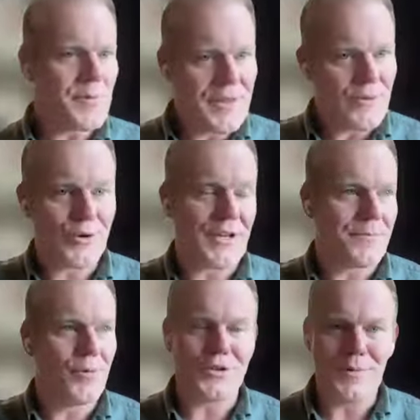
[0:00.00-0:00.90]
but maybe they're
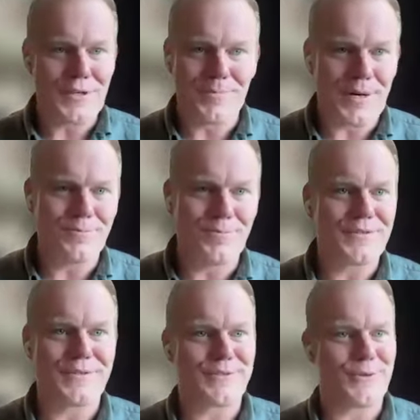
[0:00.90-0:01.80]
running a
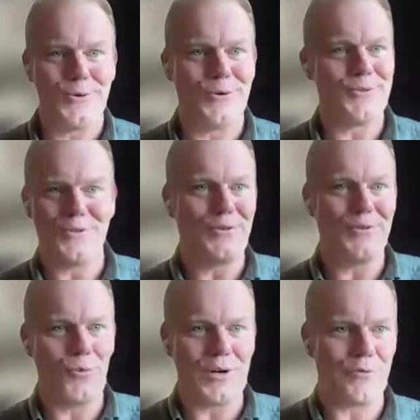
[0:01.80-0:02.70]
multi-million-pound business or
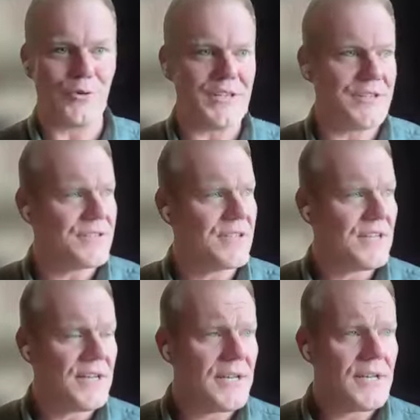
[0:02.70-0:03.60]
whatever it is.